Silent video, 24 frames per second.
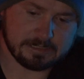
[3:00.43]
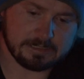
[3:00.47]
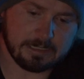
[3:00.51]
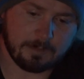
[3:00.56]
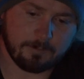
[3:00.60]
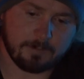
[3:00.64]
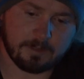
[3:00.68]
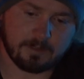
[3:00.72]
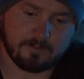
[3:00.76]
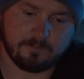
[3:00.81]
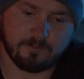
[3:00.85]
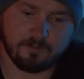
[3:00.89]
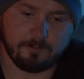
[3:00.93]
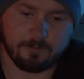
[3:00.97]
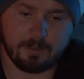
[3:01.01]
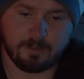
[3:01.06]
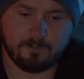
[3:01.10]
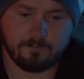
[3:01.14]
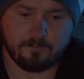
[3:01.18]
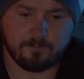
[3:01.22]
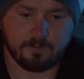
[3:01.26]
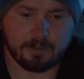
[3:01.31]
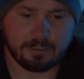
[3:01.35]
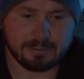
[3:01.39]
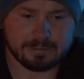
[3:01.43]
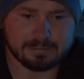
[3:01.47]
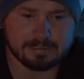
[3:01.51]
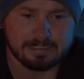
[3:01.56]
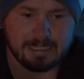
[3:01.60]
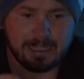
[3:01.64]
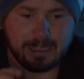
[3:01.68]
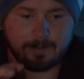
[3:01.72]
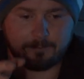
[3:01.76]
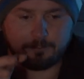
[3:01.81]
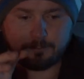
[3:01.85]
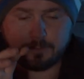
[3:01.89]
something from our friends
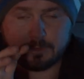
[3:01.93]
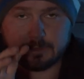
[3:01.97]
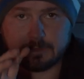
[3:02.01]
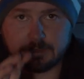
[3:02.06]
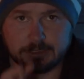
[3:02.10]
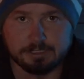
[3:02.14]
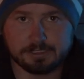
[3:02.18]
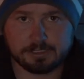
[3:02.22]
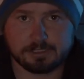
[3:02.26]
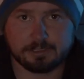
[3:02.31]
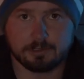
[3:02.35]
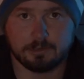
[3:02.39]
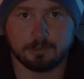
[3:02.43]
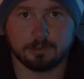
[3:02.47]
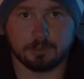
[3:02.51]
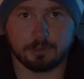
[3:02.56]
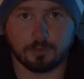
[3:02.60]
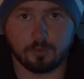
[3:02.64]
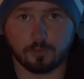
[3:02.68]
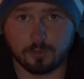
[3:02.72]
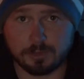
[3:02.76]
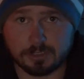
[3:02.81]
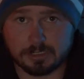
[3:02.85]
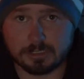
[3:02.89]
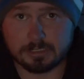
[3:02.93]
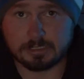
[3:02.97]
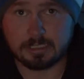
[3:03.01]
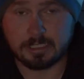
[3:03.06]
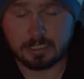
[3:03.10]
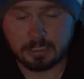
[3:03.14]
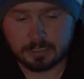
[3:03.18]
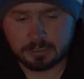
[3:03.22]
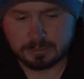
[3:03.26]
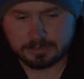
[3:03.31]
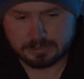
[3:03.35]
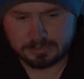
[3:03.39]
at Ballista Lures.
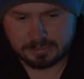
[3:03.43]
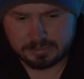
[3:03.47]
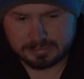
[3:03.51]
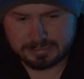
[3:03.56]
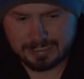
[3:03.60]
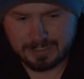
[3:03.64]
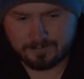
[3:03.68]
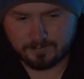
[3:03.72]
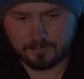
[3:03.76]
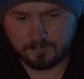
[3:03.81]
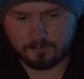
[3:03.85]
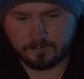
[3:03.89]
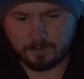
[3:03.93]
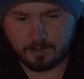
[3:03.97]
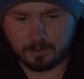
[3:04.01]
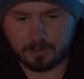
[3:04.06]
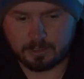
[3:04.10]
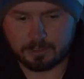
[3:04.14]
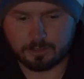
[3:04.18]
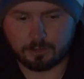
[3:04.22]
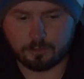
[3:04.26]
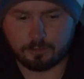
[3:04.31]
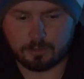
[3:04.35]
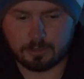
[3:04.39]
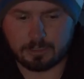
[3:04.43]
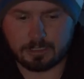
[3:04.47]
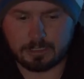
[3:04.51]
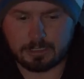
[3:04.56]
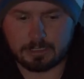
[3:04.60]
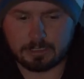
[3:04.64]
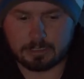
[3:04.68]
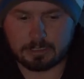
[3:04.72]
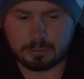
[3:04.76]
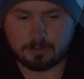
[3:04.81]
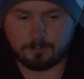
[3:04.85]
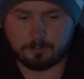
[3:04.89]
So these have a very
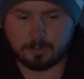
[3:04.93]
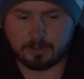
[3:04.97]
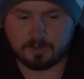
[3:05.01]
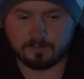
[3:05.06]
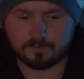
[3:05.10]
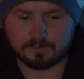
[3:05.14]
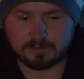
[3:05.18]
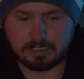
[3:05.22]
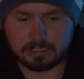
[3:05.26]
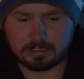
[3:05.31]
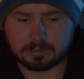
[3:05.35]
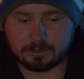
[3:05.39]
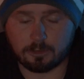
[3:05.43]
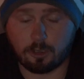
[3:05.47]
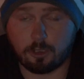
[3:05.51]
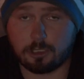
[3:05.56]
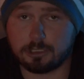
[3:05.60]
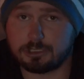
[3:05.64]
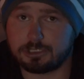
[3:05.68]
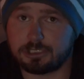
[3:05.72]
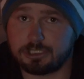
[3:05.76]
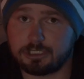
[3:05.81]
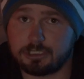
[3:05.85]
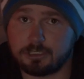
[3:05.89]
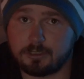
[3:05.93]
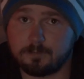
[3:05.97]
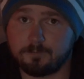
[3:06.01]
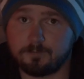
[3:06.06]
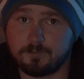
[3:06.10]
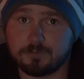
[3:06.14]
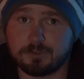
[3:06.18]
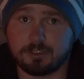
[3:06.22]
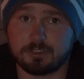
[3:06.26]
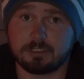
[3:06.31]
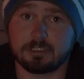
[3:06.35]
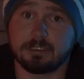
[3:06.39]
unique bit of technology in
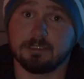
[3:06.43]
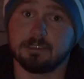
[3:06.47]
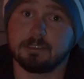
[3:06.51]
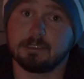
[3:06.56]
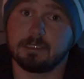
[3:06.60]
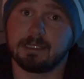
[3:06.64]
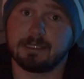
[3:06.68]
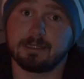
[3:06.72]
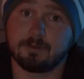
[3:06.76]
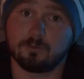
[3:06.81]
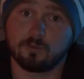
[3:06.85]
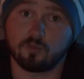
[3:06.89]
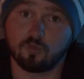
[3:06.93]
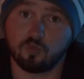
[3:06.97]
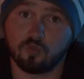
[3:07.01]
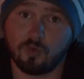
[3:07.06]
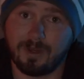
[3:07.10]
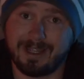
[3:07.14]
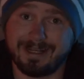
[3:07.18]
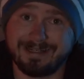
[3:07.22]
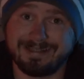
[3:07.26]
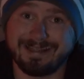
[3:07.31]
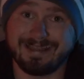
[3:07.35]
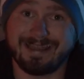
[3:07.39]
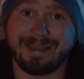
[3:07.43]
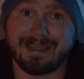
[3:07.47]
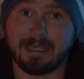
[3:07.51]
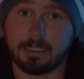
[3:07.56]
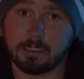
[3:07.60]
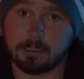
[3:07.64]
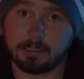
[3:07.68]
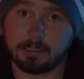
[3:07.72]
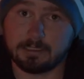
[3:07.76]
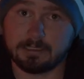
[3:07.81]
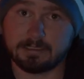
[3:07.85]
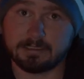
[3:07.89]
them. So it's a little red
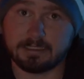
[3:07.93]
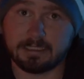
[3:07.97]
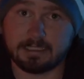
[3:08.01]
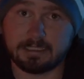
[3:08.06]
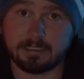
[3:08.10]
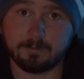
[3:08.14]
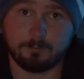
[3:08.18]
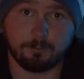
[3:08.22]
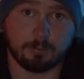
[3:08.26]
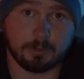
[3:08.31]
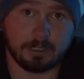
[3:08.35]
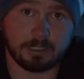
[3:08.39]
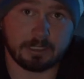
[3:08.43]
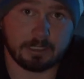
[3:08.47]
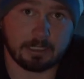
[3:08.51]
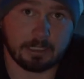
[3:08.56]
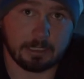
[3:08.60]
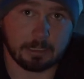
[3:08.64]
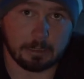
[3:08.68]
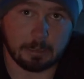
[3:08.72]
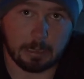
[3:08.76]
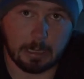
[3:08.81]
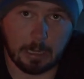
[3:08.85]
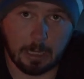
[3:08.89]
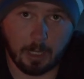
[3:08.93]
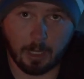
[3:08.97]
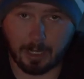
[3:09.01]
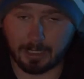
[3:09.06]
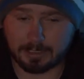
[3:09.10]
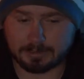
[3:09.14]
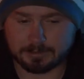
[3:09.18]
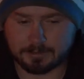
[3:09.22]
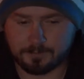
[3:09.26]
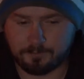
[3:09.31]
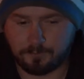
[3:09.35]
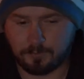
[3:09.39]
LED blinking
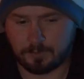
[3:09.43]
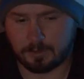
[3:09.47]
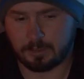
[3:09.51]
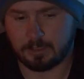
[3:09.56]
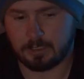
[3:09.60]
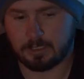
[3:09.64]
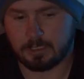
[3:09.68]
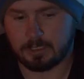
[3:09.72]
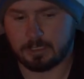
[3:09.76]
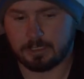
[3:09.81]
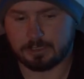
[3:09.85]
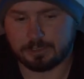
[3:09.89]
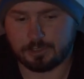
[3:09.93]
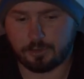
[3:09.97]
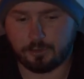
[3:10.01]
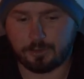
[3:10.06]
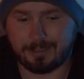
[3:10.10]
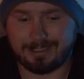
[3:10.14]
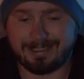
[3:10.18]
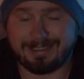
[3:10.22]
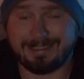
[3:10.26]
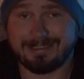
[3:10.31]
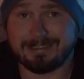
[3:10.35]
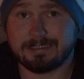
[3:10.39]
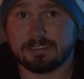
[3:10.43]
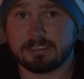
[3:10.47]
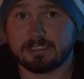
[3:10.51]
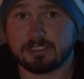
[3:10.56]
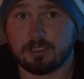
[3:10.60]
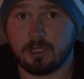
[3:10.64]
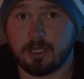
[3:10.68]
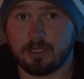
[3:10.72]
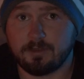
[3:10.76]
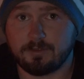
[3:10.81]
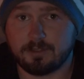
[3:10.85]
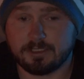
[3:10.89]
light. So
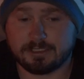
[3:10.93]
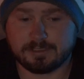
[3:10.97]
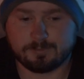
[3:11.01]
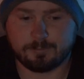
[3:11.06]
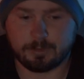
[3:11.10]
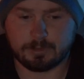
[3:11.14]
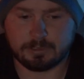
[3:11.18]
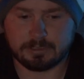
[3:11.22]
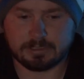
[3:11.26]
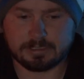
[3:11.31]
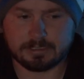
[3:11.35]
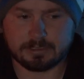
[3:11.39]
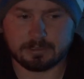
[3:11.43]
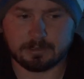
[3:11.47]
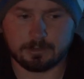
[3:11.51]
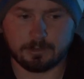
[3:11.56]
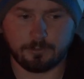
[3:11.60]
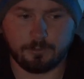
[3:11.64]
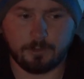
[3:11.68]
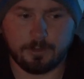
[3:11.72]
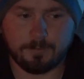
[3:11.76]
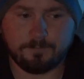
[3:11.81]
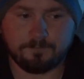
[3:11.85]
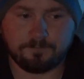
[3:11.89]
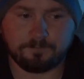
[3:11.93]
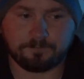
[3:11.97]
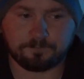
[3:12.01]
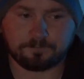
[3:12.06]
inside this Ballista lure,